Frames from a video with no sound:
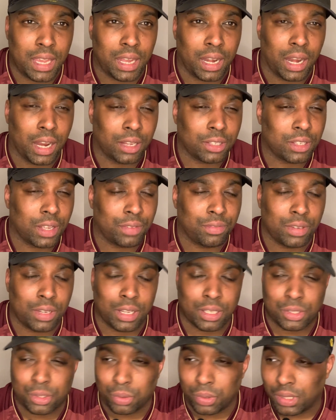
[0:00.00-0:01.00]
I think I
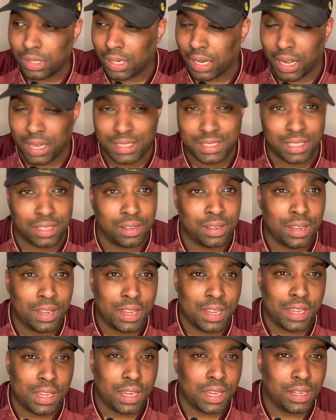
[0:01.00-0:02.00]
tweeted it. I said,
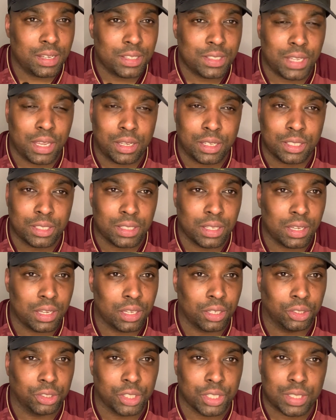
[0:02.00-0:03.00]
in his head, he's thinking,
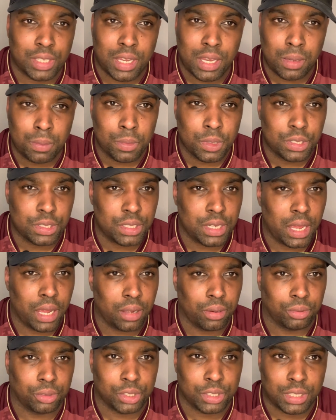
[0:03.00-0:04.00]
just keep this
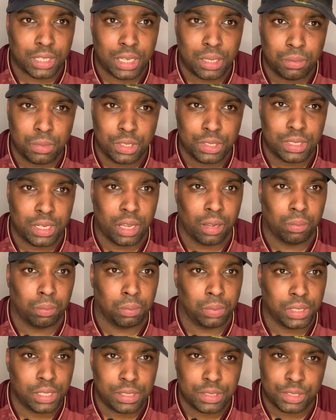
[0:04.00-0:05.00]
down. Just keep this down.
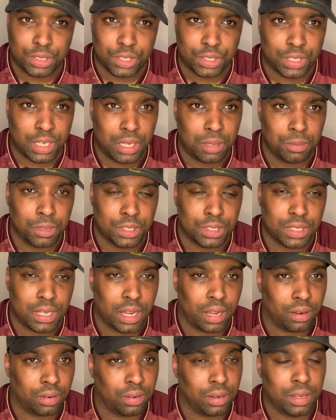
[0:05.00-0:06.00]
Please just keep this
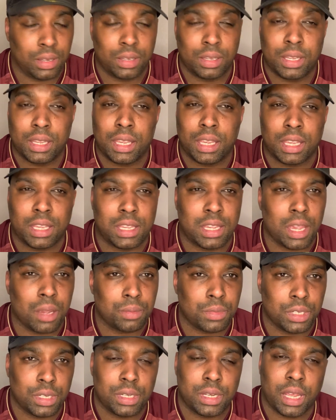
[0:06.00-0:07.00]
down. He kept
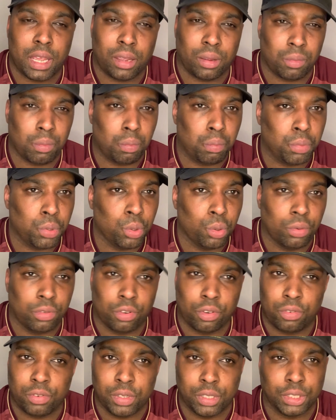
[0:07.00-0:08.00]
it down. Beautiful
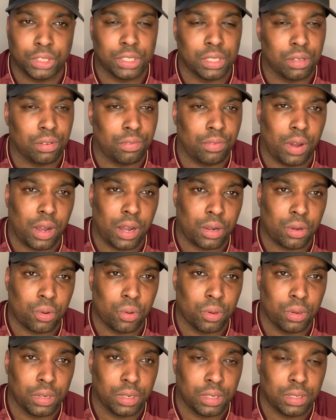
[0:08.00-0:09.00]
finish in the far
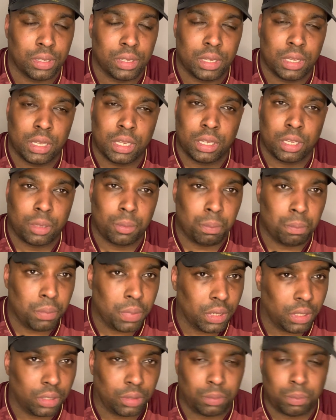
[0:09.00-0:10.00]
corner.
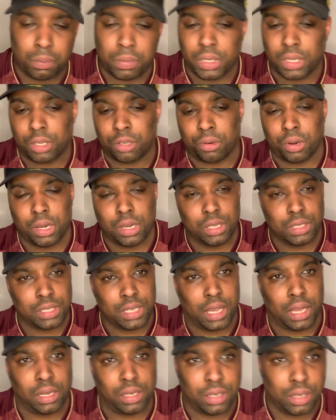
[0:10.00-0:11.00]
Big credit to
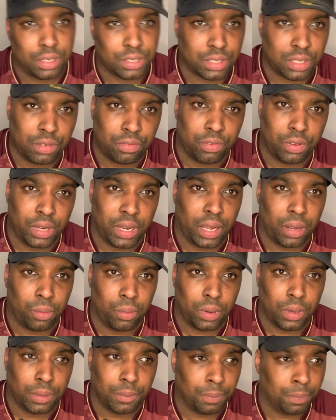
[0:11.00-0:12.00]
Alioski for that one.